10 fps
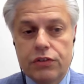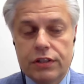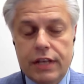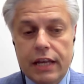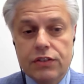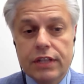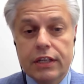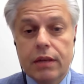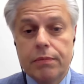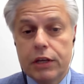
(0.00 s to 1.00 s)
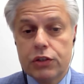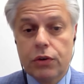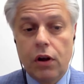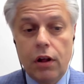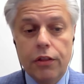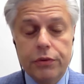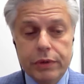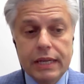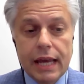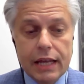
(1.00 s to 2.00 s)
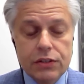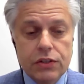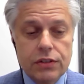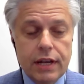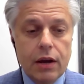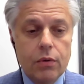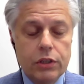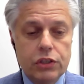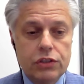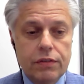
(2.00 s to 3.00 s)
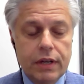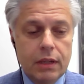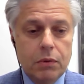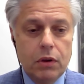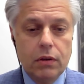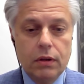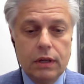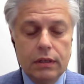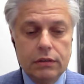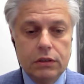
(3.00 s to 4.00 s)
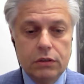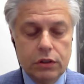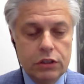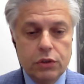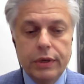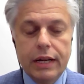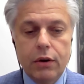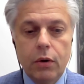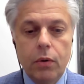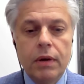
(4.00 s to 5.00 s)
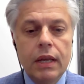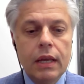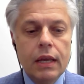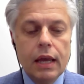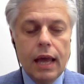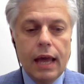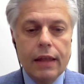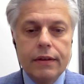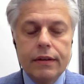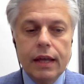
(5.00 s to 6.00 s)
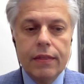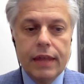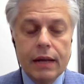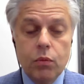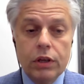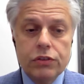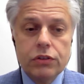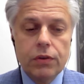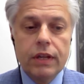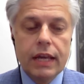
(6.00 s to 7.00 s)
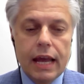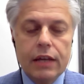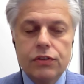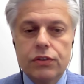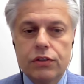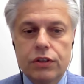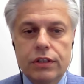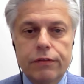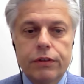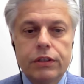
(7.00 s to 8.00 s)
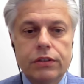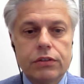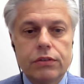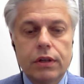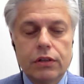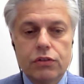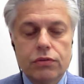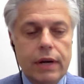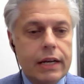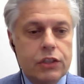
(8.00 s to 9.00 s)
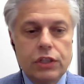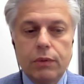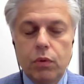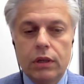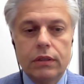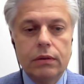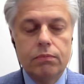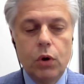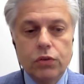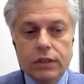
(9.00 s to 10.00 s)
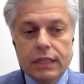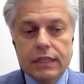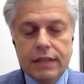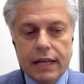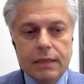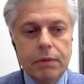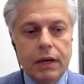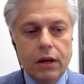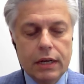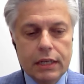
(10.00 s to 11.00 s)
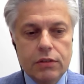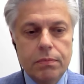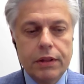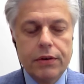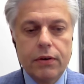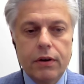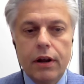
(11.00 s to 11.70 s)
a test that can measure all three gases now, which is available. Uh, you know, you can do it at home, and and then once you know the gas, there's a different uh, strategy. One mostly it's antibiotics, but there are